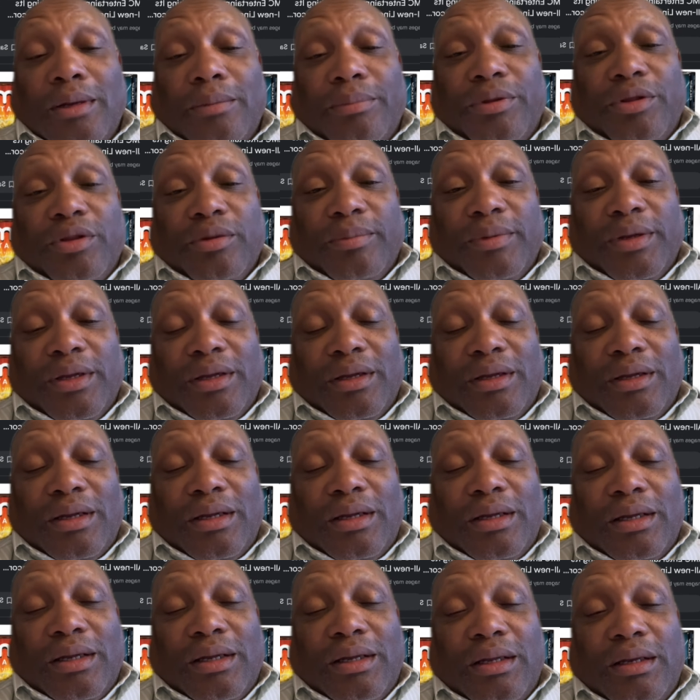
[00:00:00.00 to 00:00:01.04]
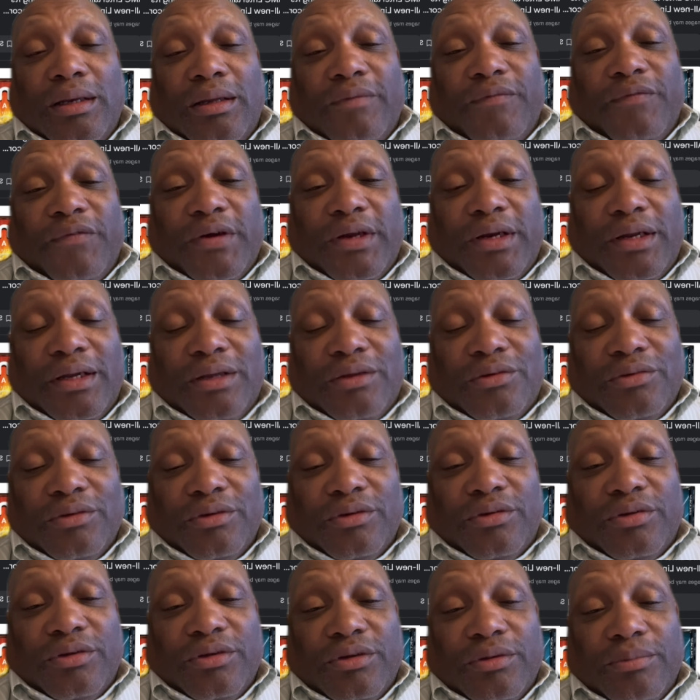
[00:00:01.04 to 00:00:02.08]
Please don't make any financial
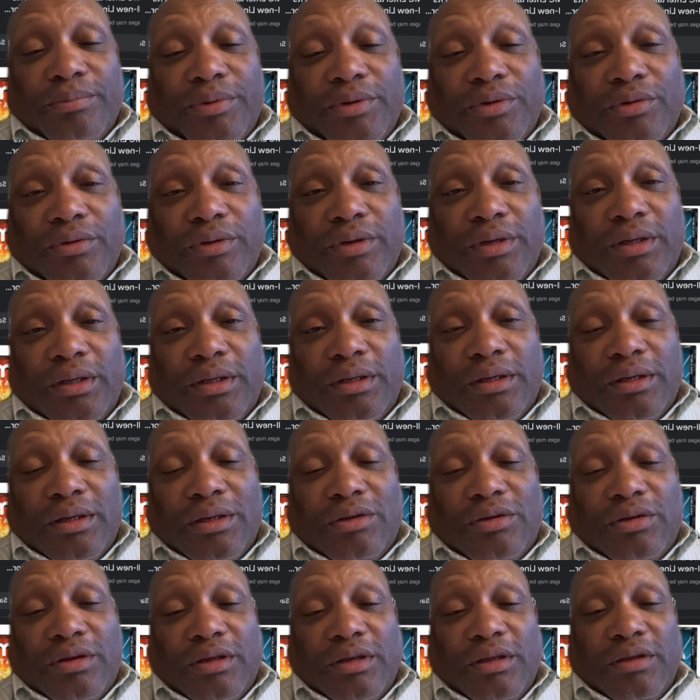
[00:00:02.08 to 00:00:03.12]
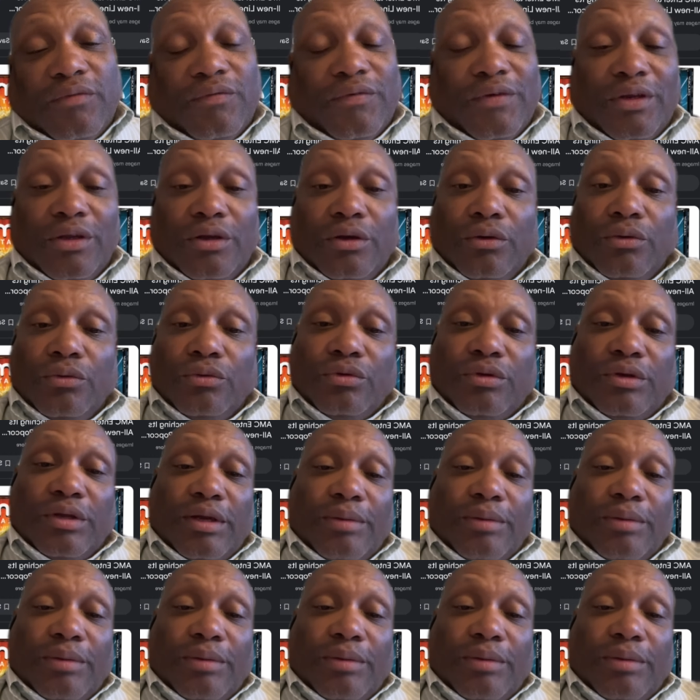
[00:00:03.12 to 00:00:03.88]
decision based on anything I say in these videos.